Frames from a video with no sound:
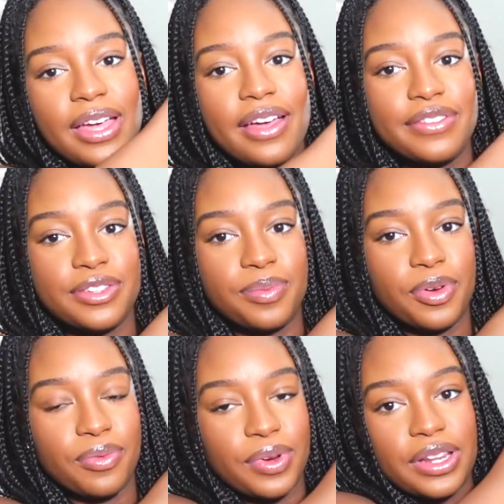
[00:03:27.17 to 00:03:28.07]
I have
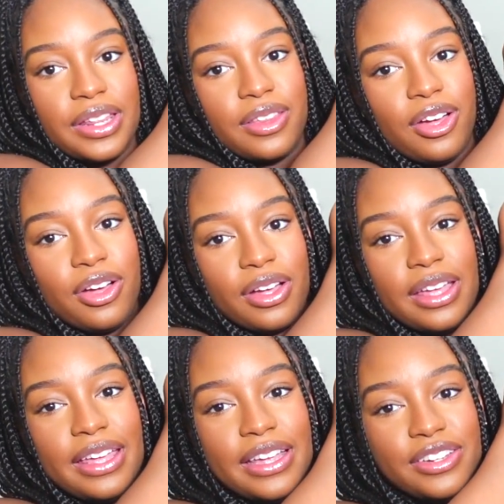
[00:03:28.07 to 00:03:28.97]
some really long,
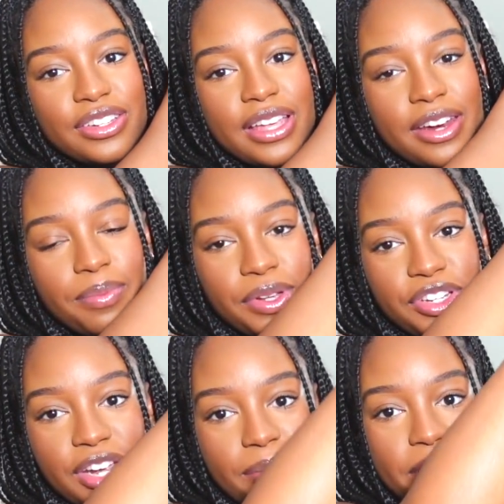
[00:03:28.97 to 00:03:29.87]
just kind of
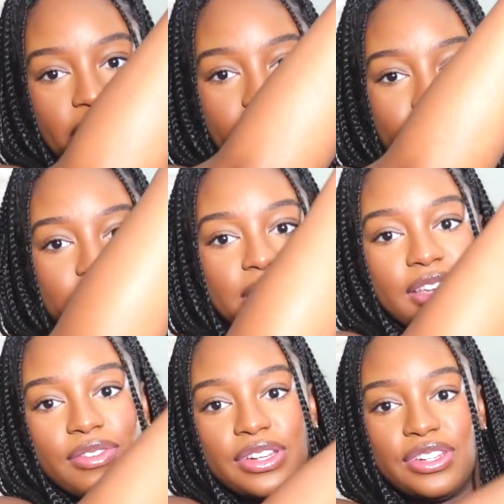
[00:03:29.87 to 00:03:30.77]
pajama gowns
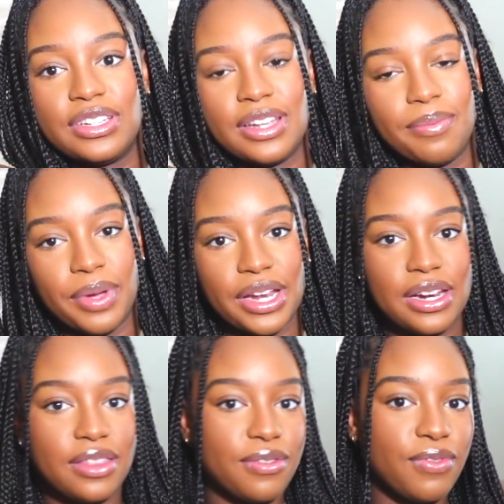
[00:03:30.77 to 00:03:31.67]
that you can just
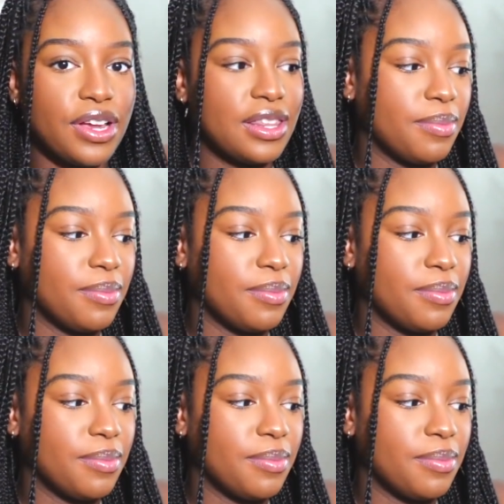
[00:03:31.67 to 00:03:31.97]
unbutton in the front.